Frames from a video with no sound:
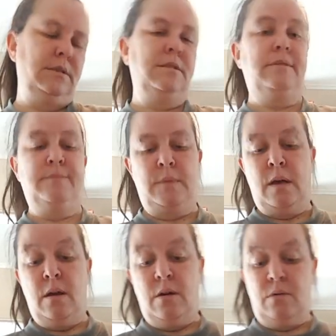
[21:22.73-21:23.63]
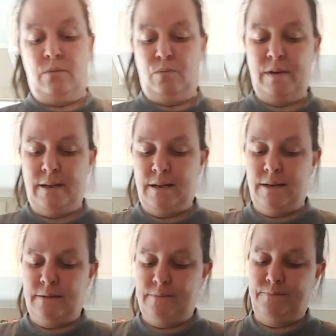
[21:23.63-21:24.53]
you know,
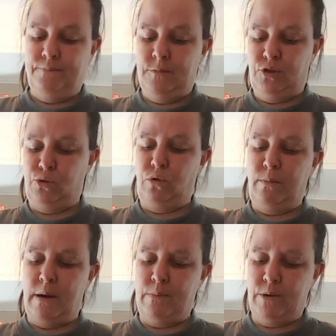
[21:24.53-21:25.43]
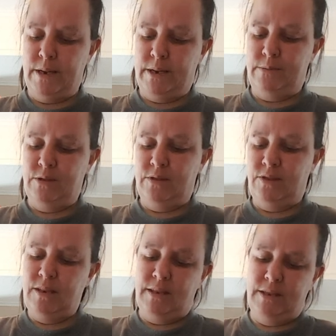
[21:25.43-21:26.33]
when the store-bought brand comes on
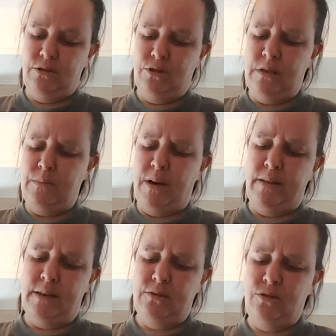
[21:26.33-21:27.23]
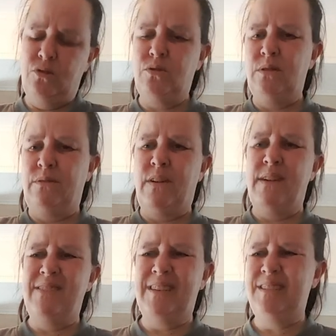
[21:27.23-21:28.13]
sale, I usually buy that. It's usually
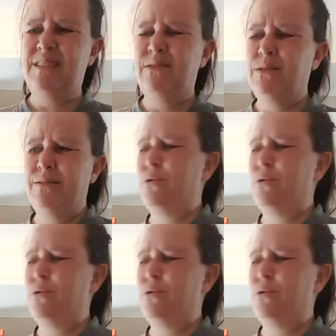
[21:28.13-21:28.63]
$5.97 or